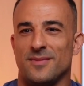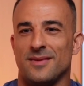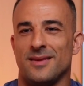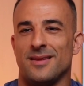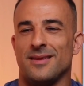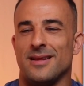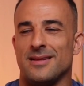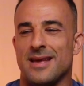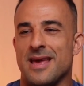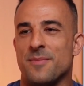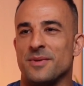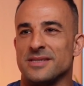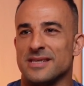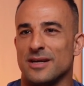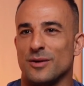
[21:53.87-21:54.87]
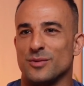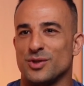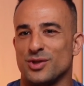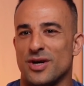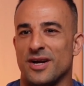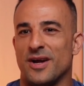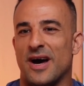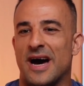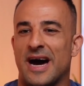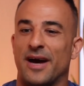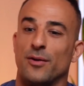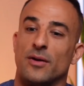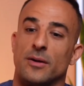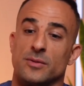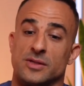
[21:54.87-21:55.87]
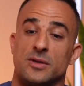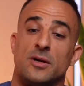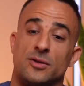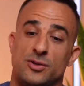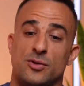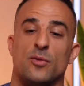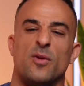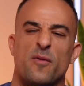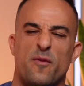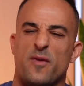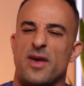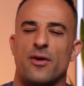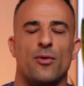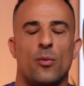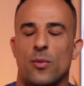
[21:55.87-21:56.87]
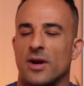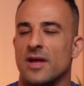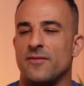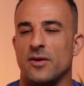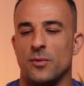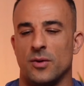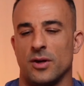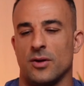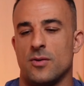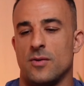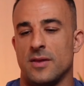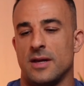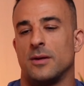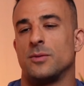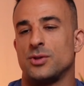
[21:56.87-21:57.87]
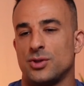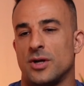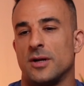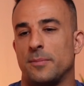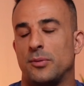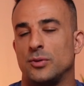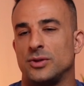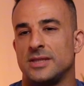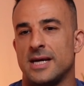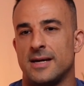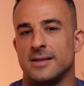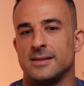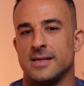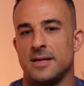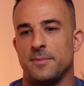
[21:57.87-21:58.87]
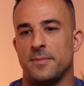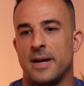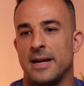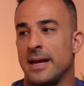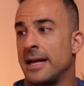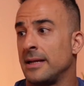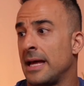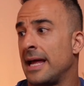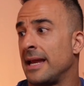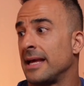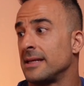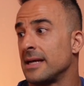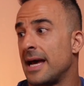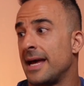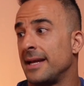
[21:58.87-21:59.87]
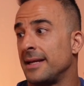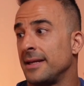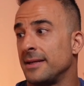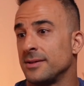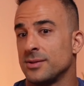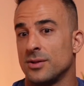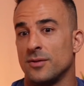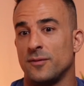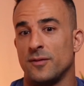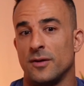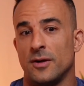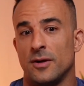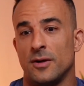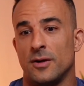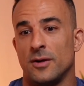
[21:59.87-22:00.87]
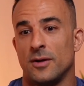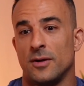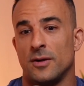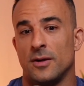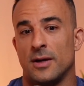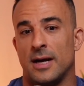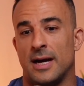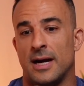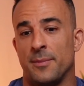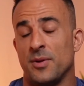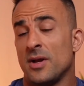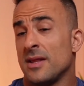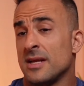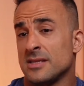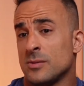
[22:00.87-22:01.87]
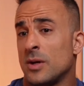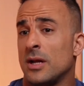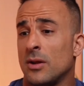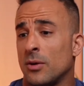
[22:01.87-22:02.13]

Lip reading: the demons that I was trying to hide, or the fear, or whatever you want to call it, that I was trying to push down deep and sort of, that's why a lot